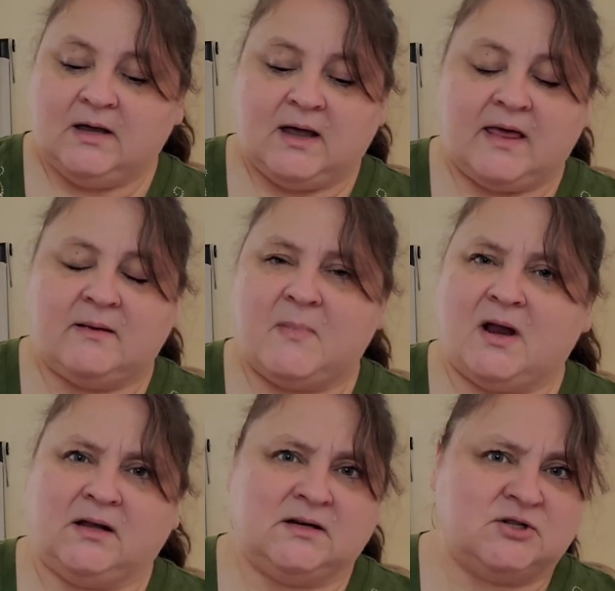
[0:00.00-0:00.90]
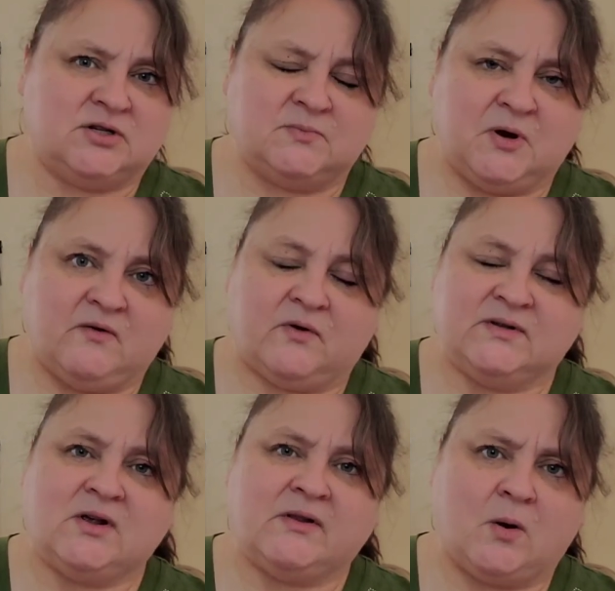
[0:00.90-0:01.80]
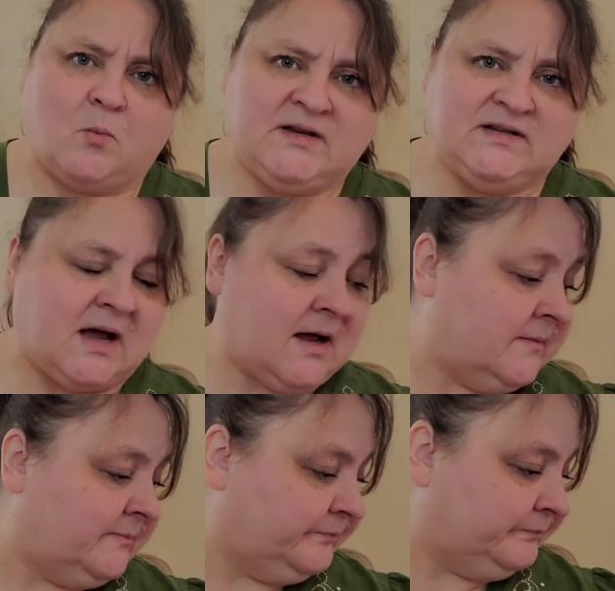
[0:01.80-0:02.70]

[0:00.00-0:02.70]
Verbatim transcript: And the modeling is just beautiful. It's only on one side.